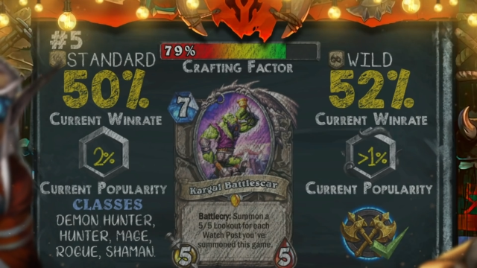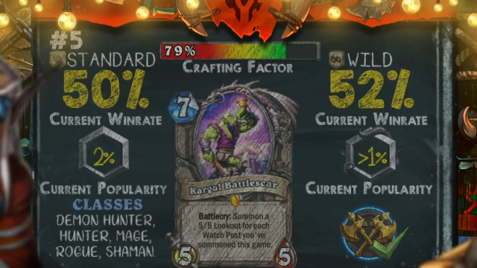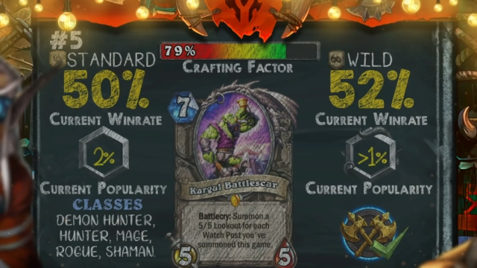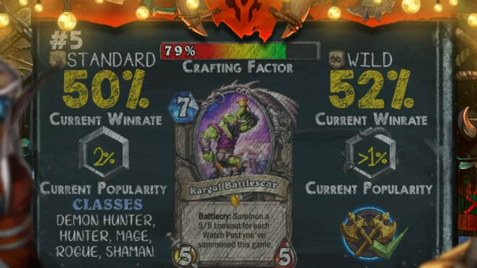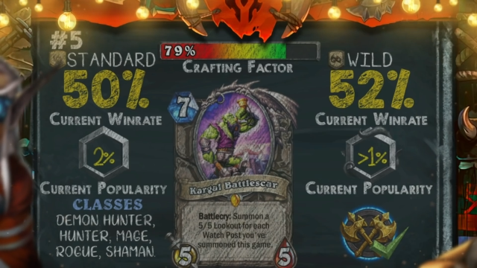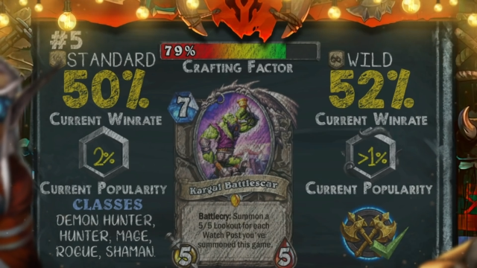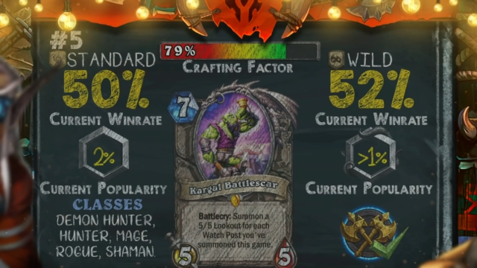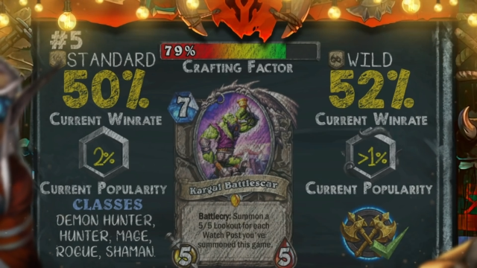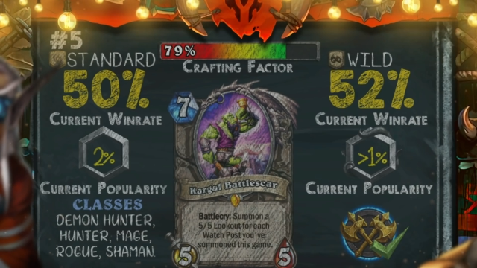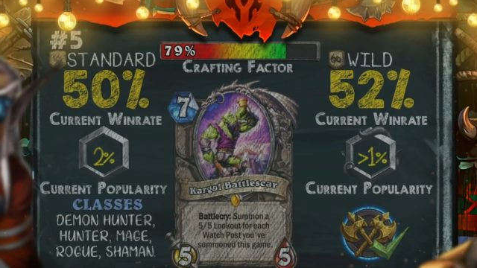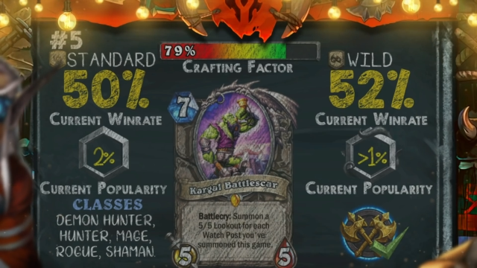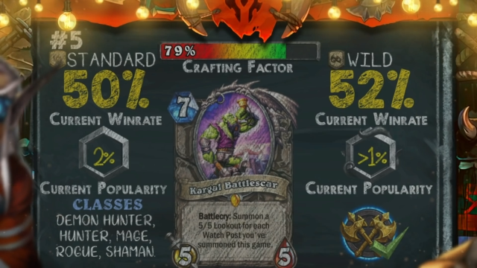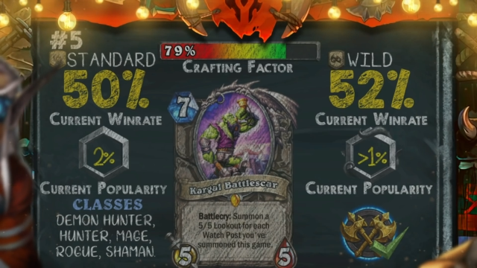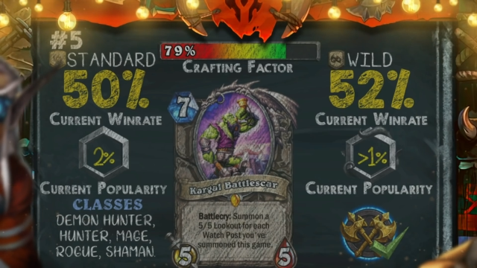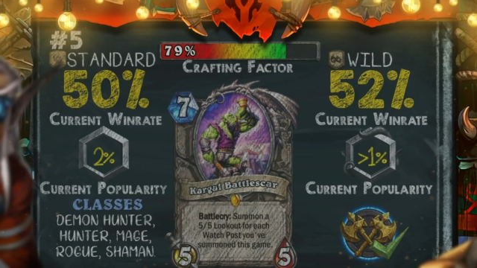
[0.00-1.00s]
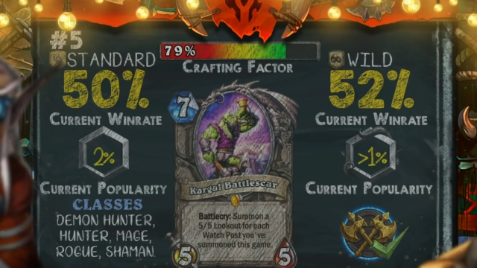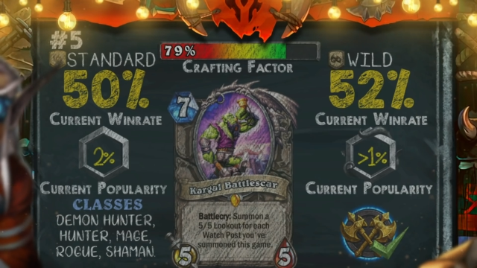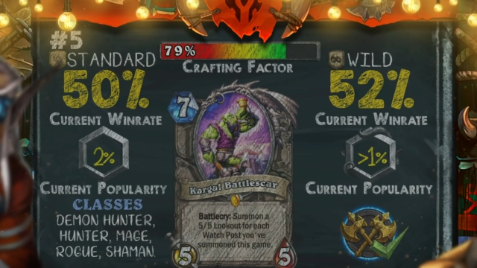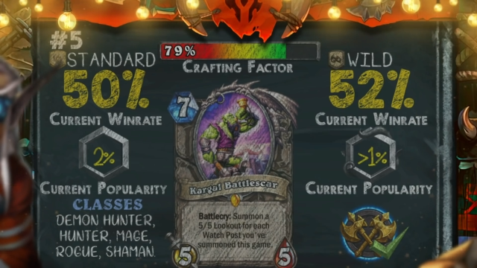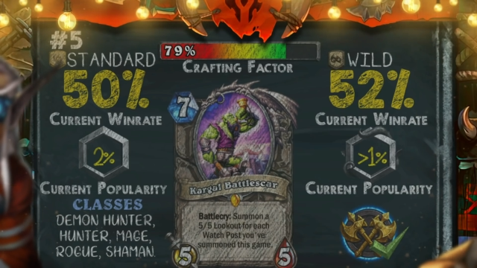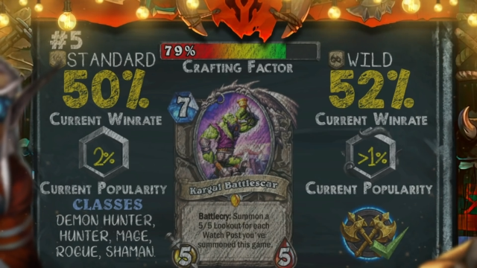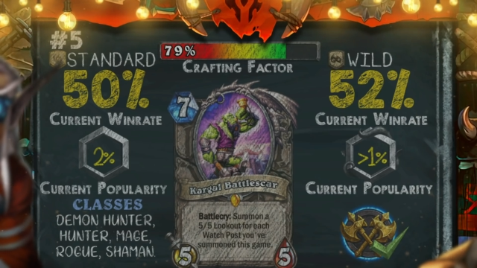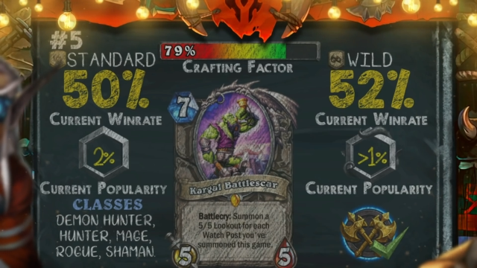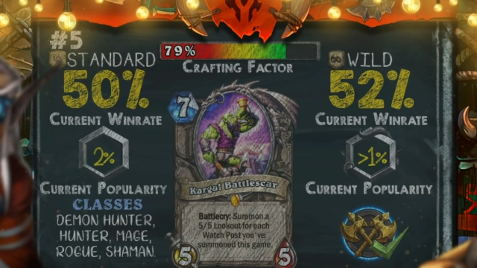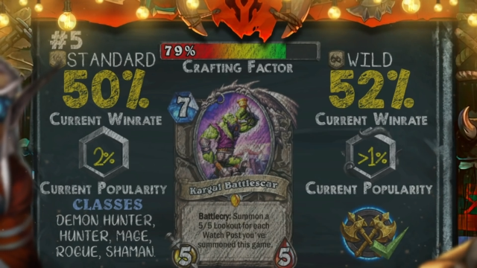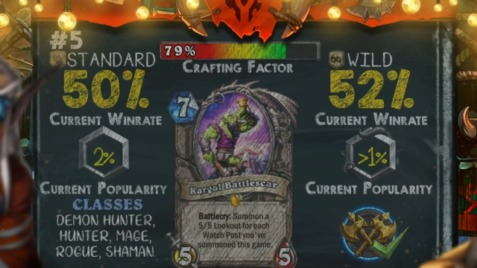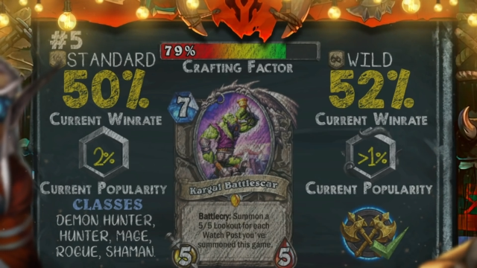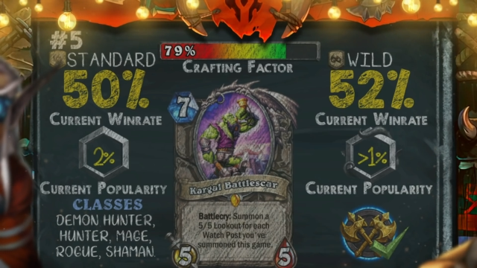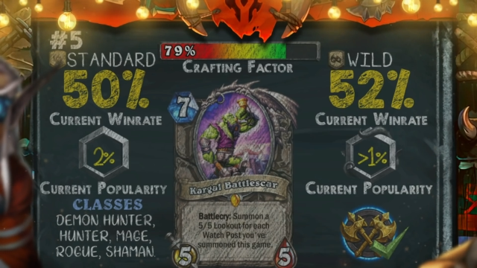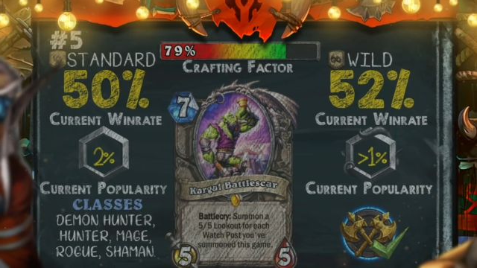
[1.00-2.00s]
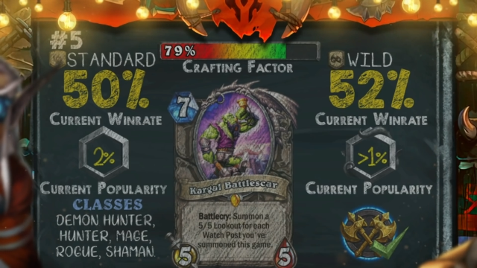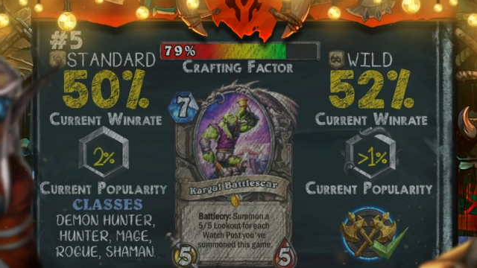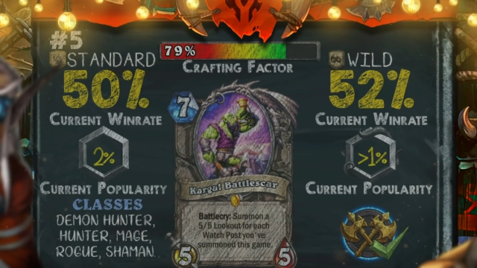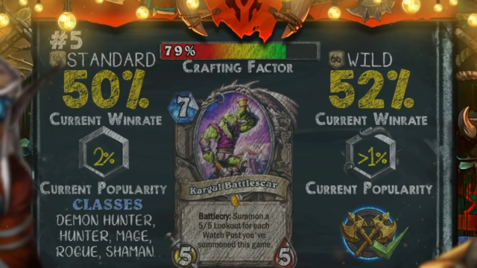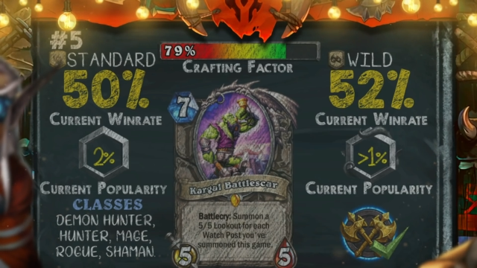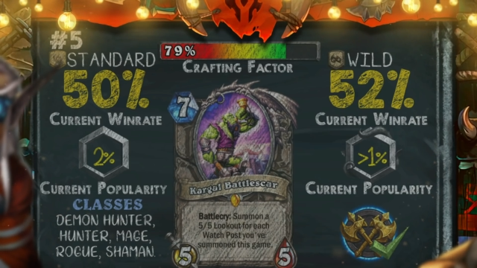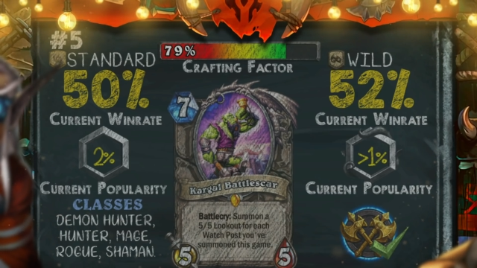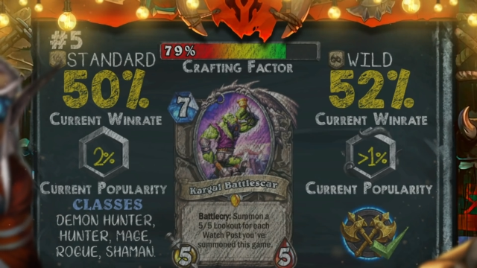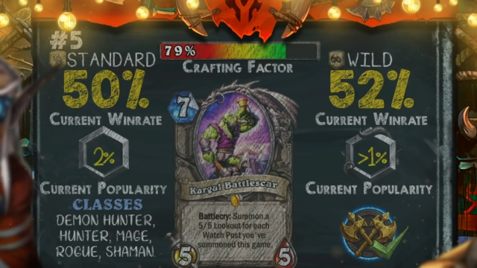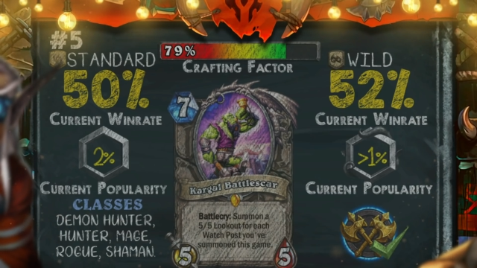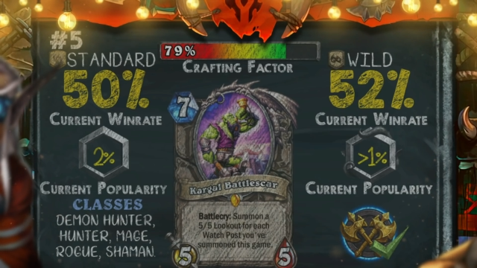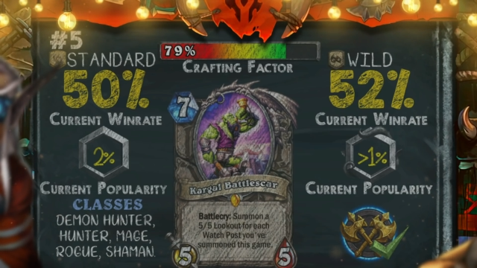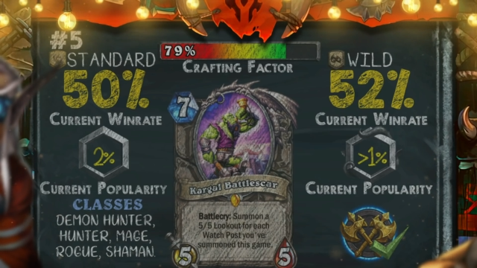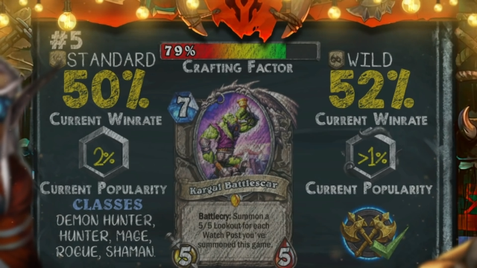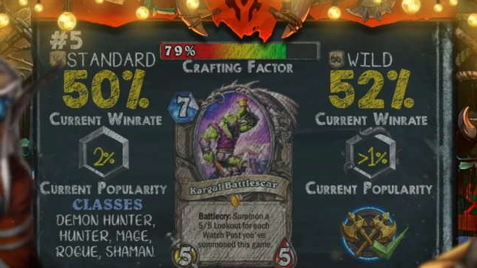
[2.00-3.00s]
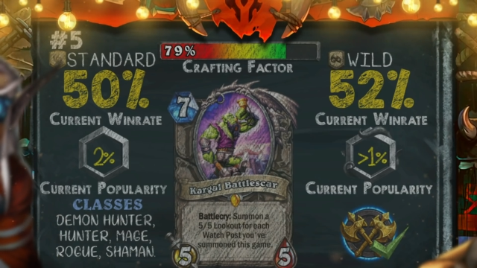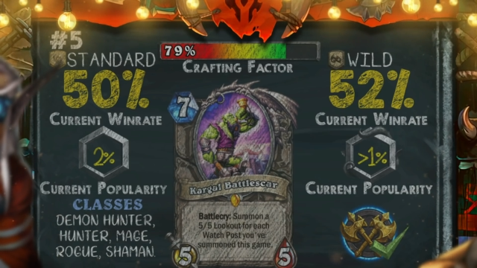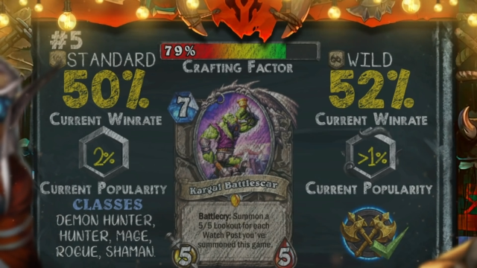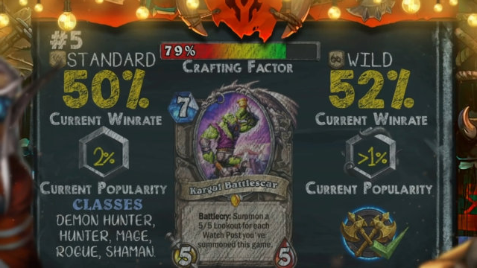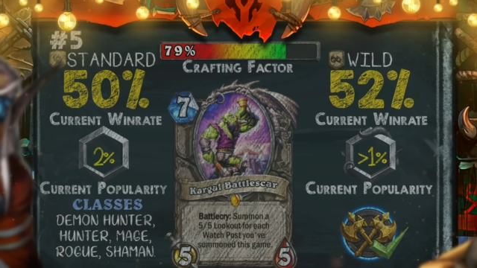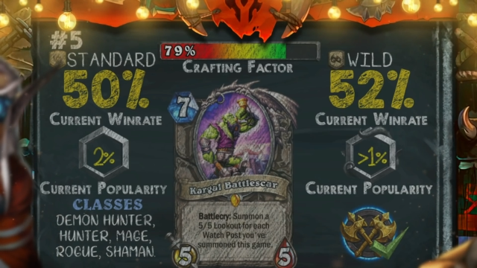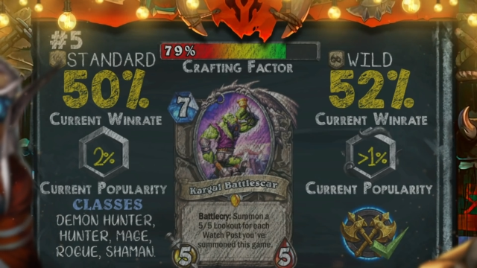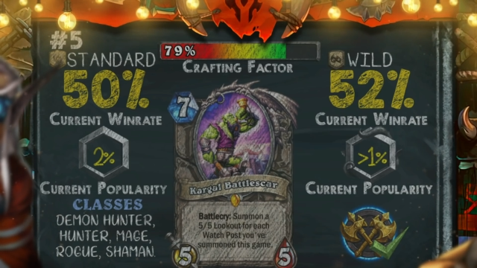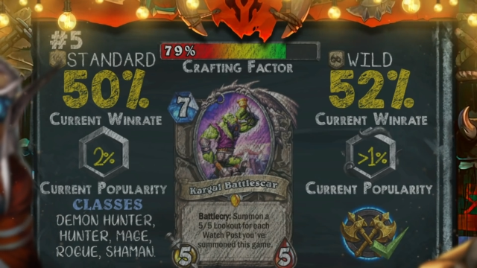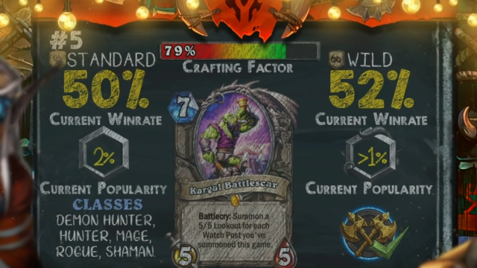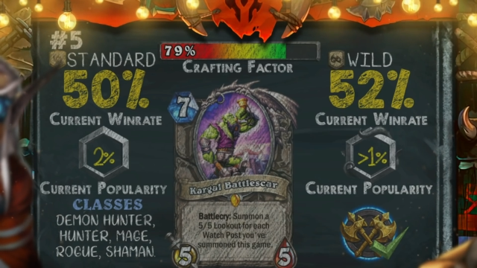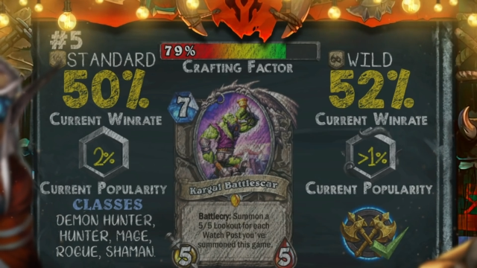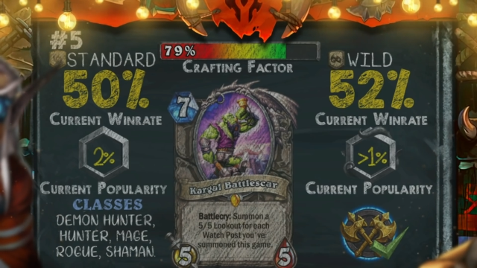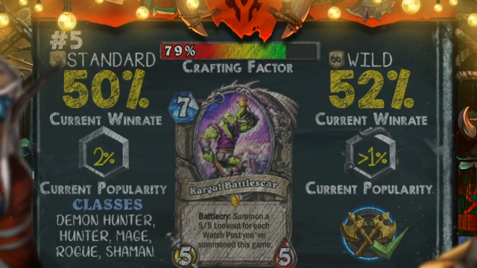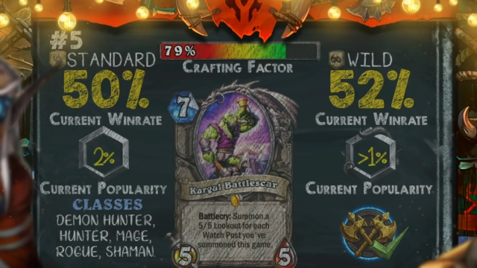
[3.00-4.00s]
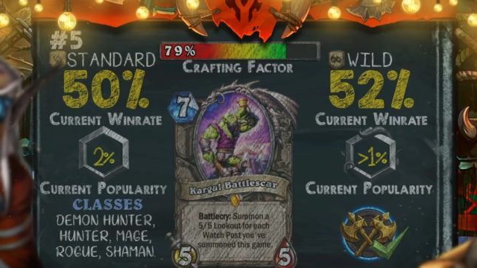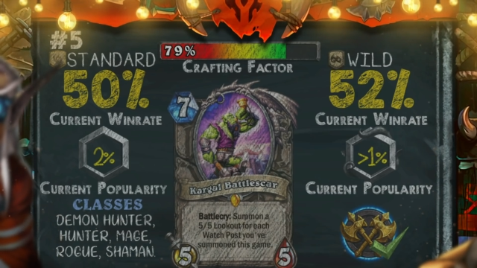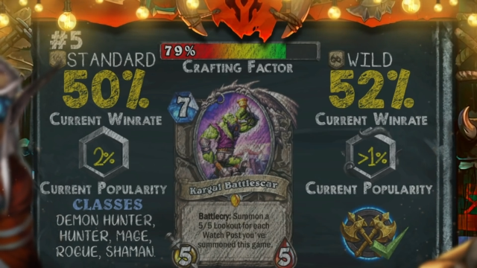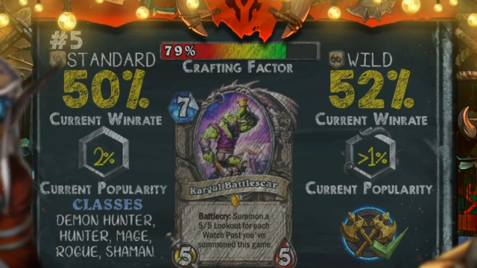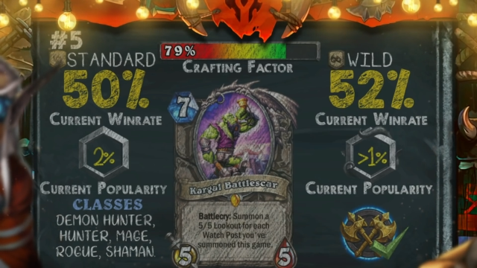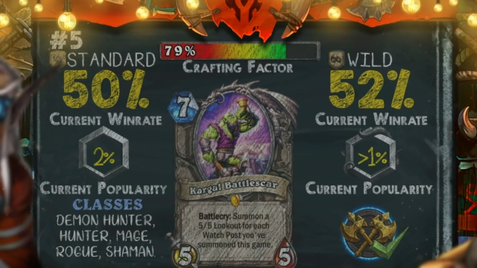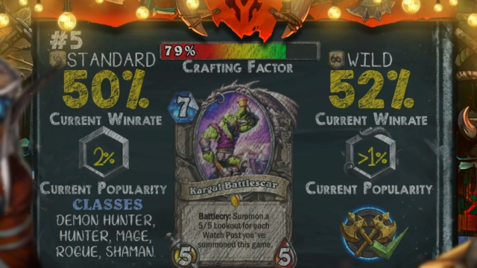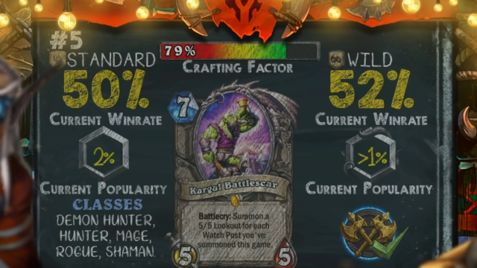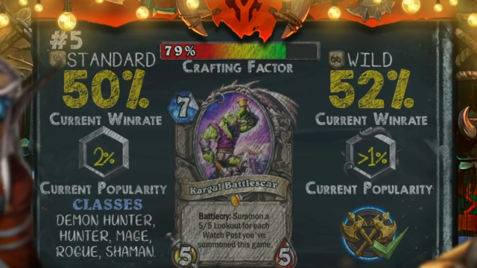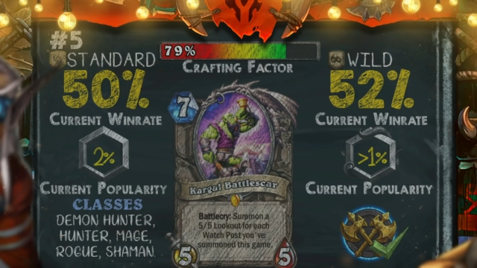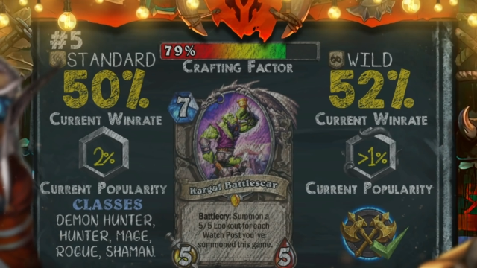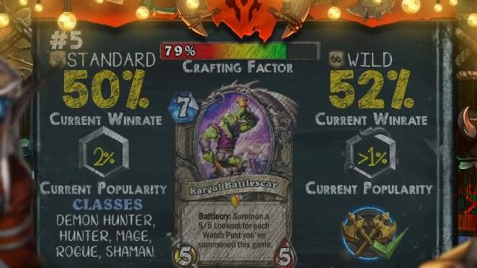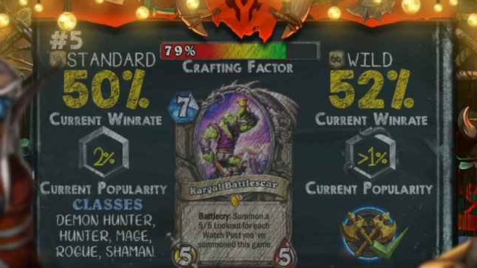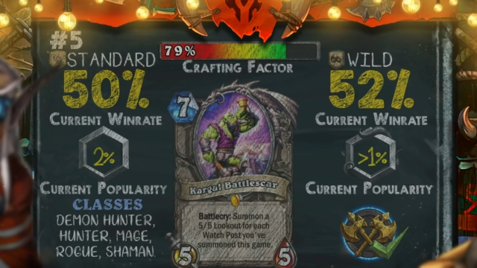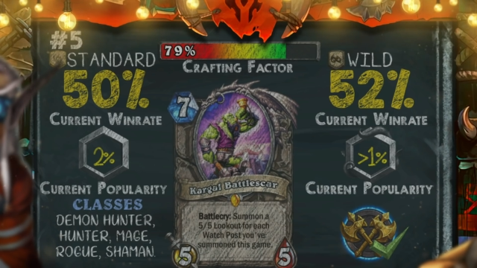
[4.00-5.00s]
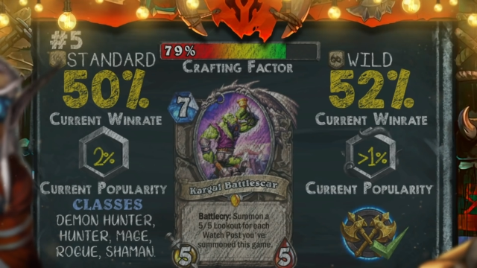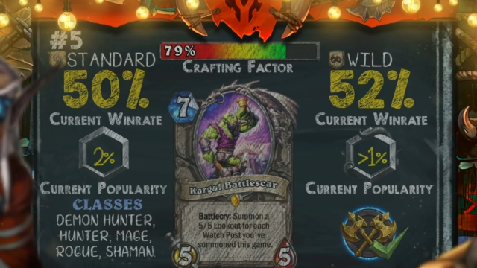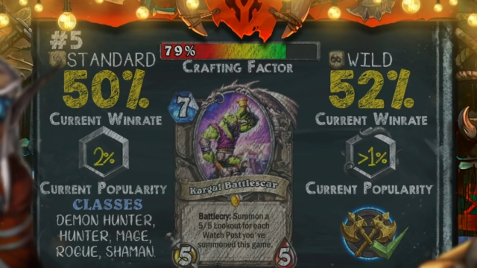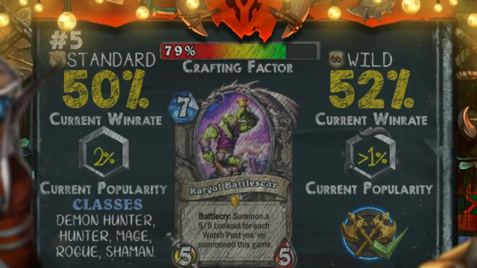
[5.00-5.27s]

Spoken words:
(no speaker visible)